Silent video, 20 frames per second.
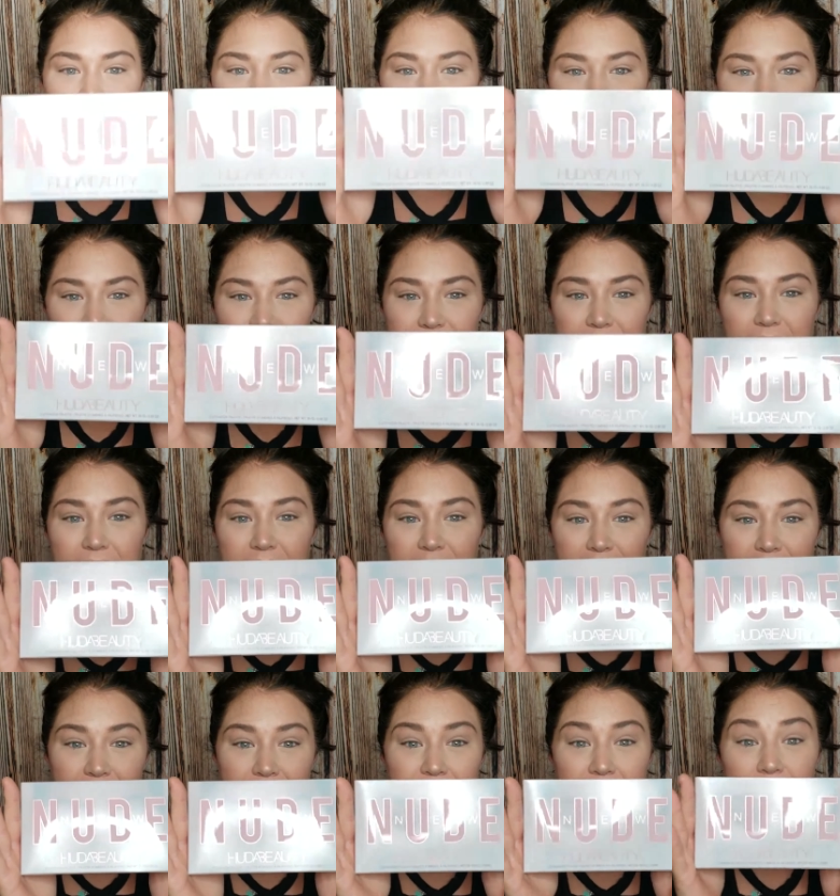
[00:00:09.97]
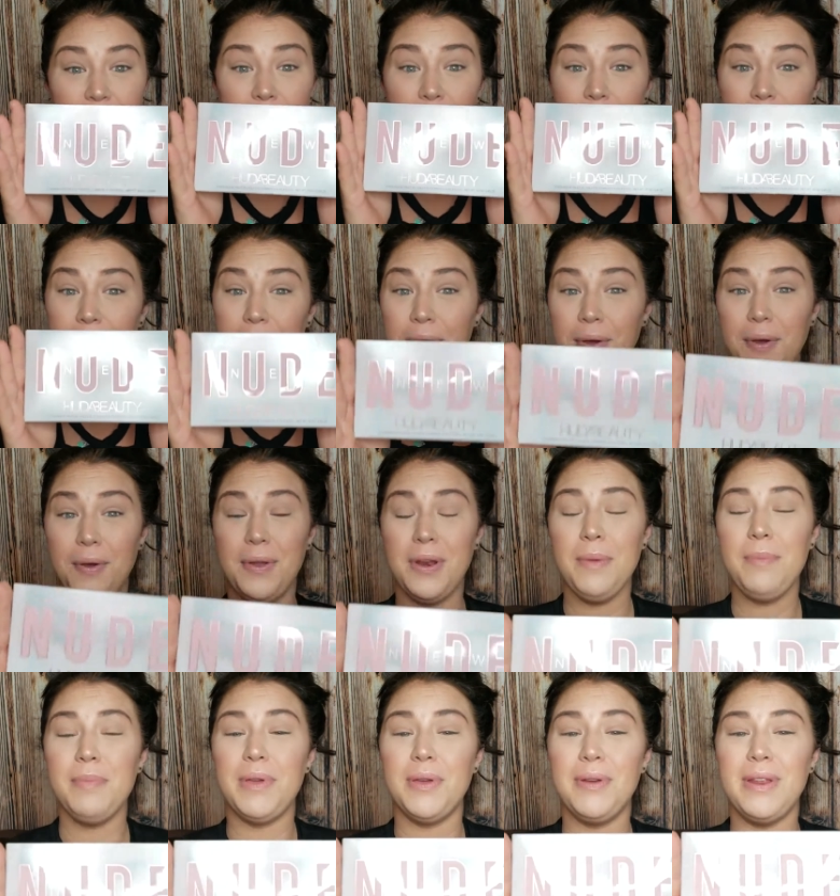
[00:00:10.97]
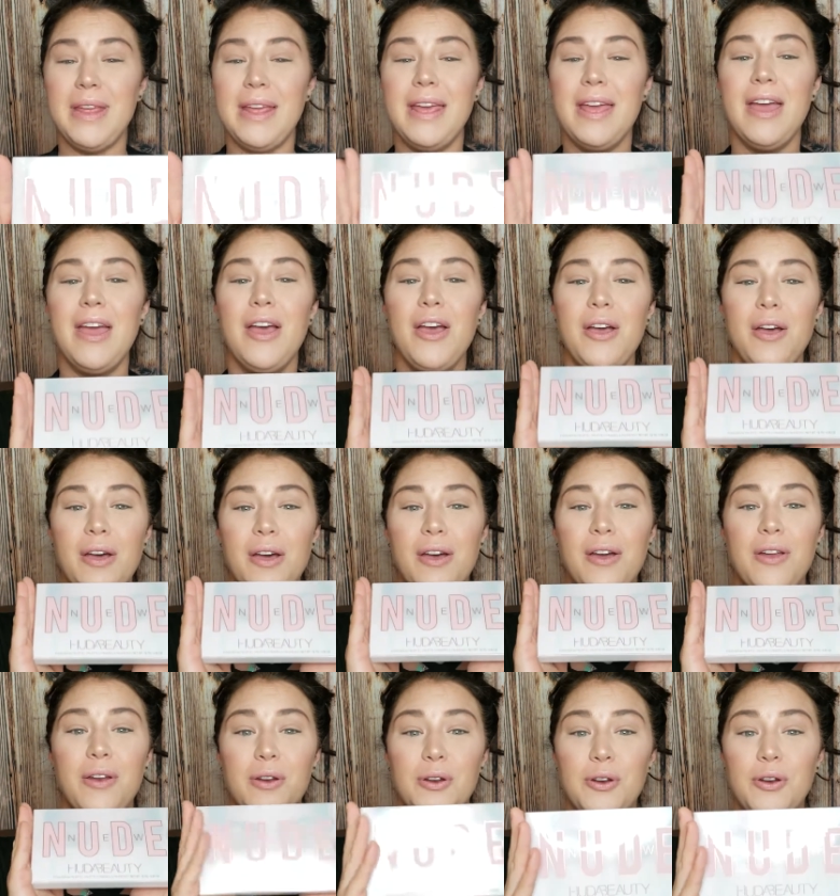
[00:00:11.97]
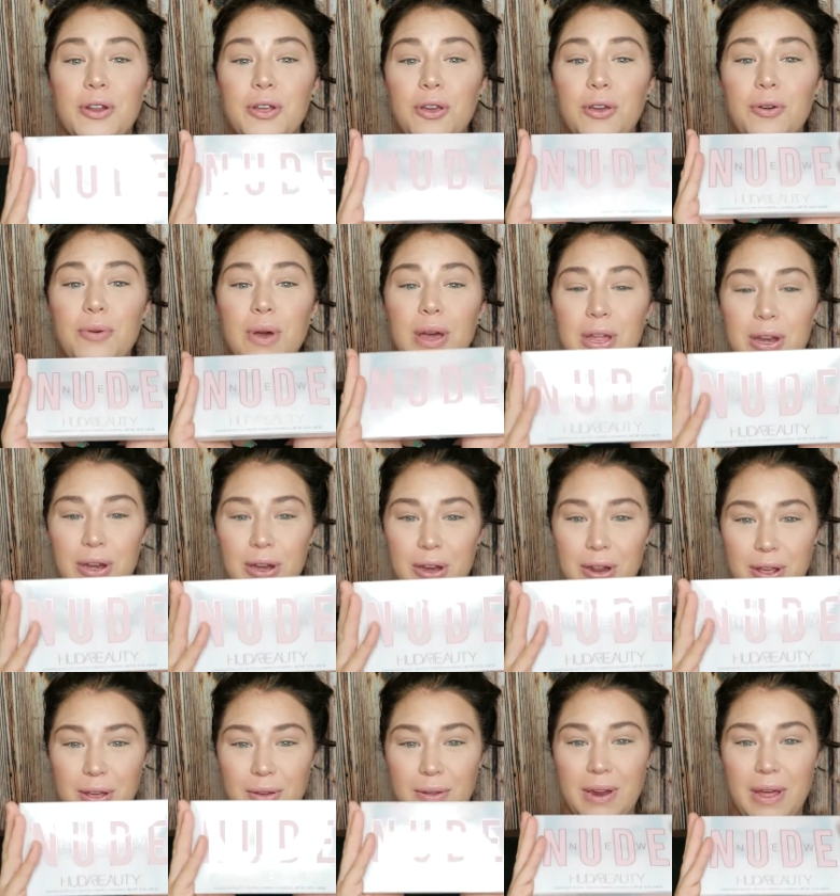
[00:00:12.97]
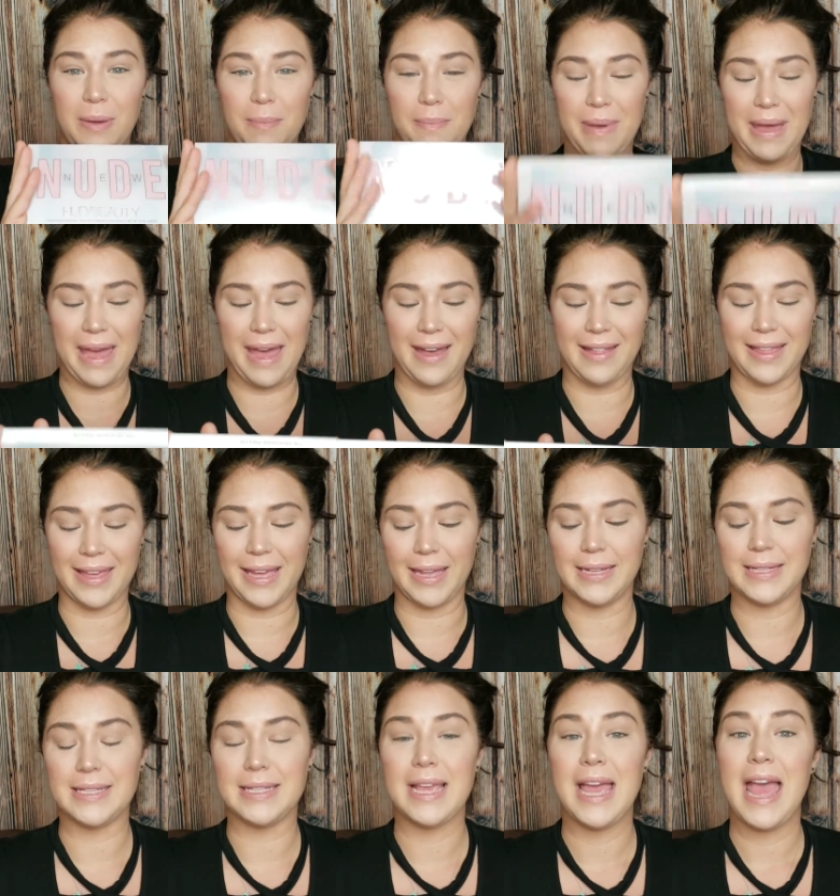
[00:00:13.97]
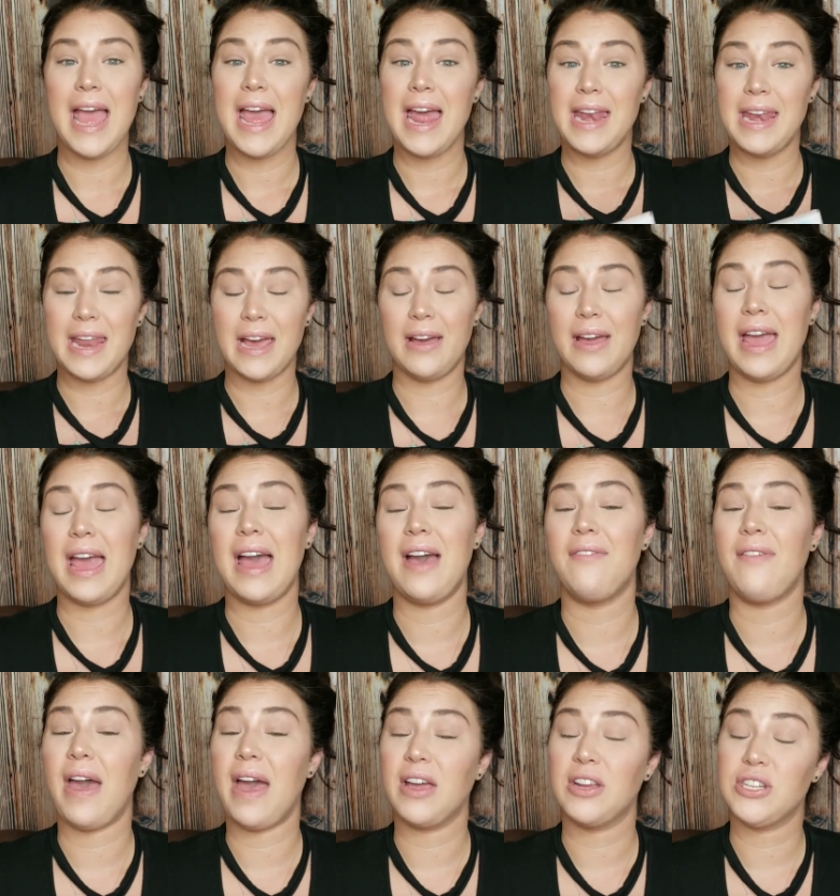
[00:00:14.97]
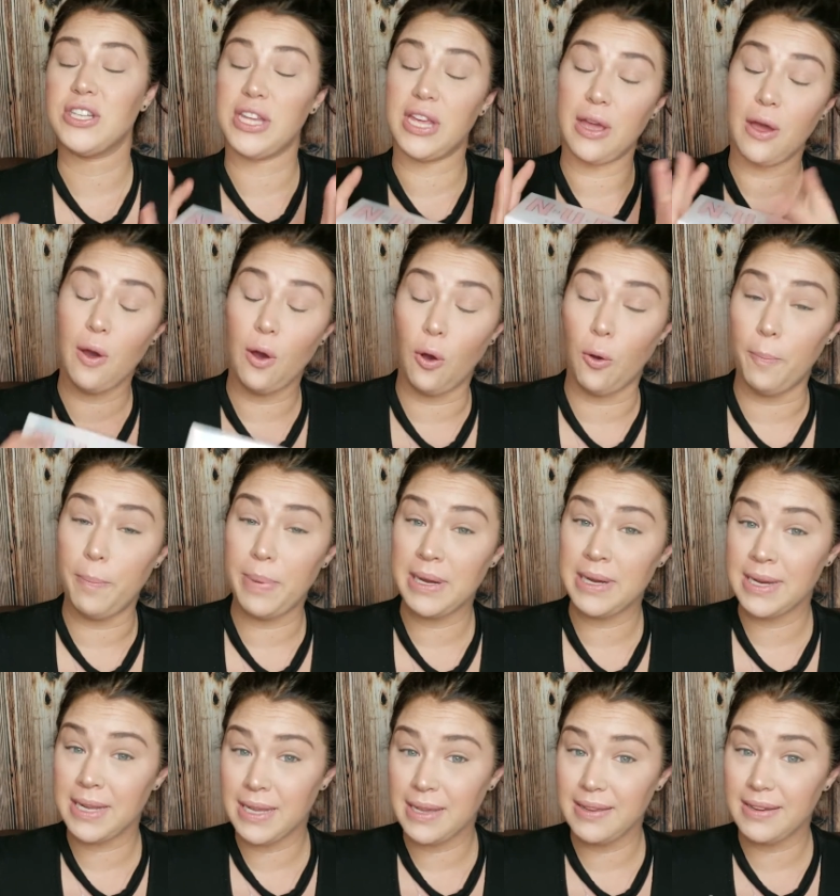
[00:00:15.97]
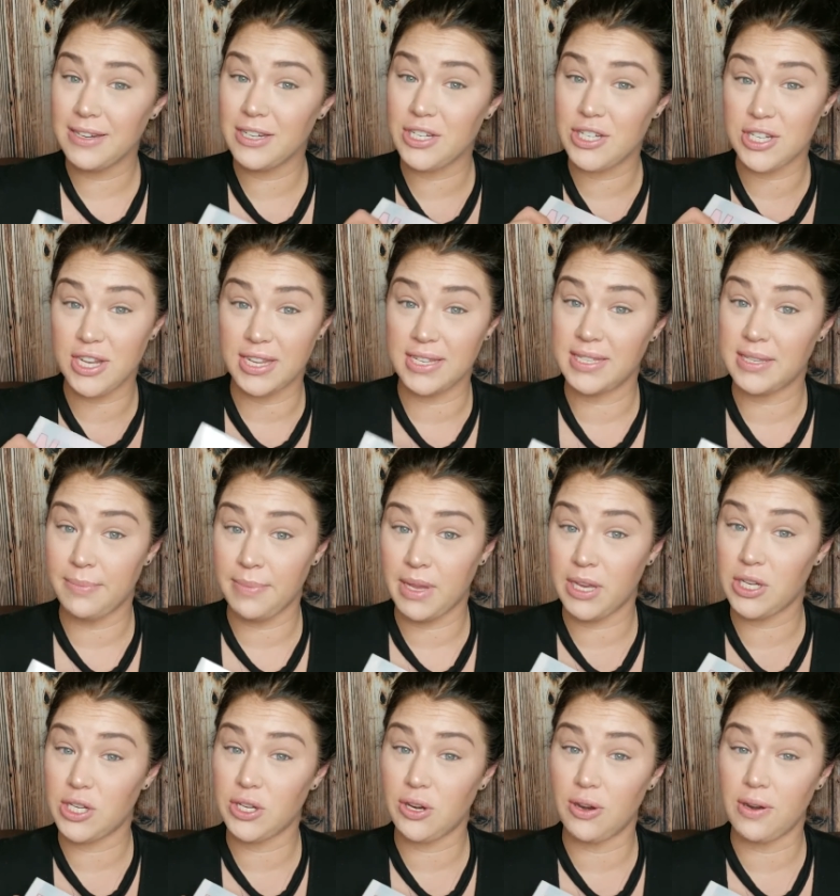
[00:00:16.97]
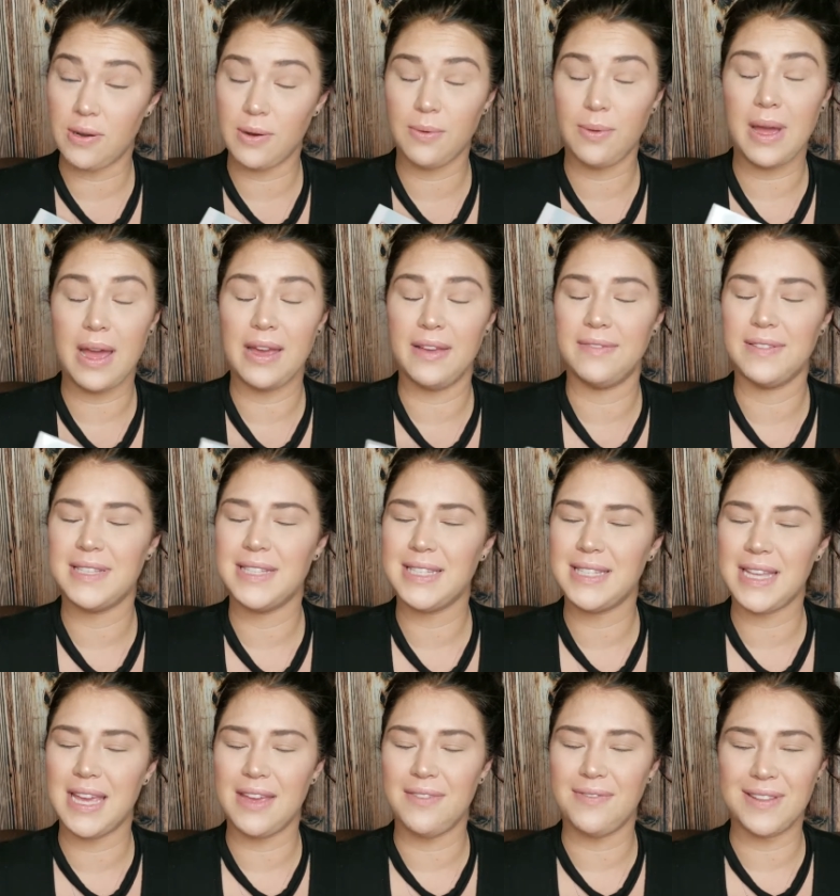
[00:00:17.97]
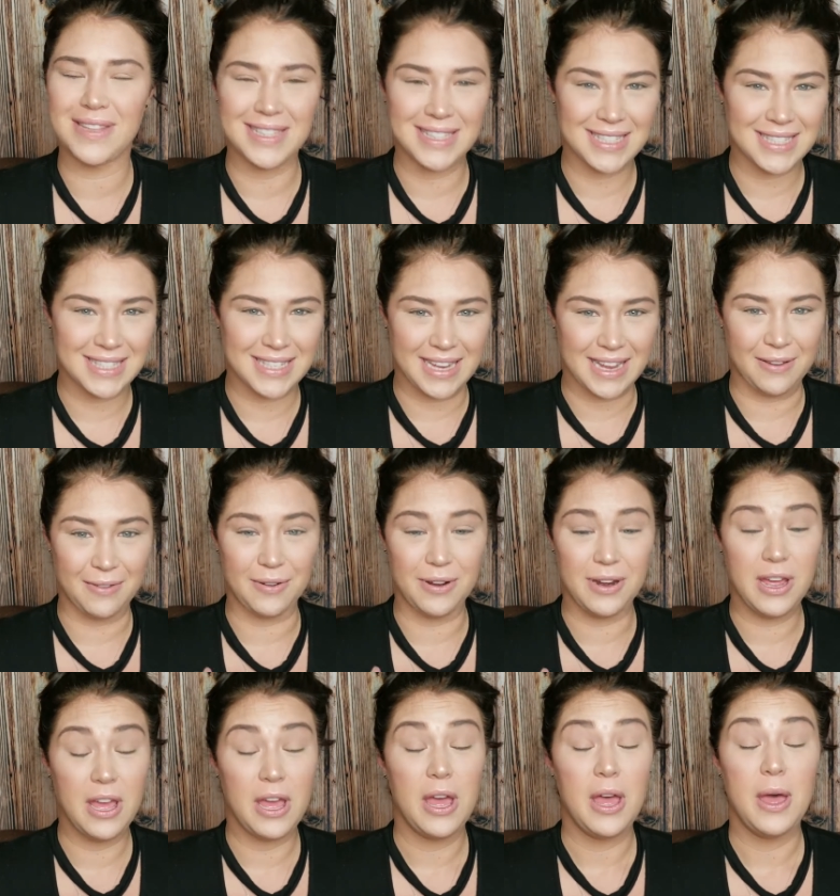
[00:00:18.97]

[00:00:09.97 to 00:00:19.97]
is the Huda Beauty New Nude Palette. Now I have actually opened it just to make sure it arrives safe and sound,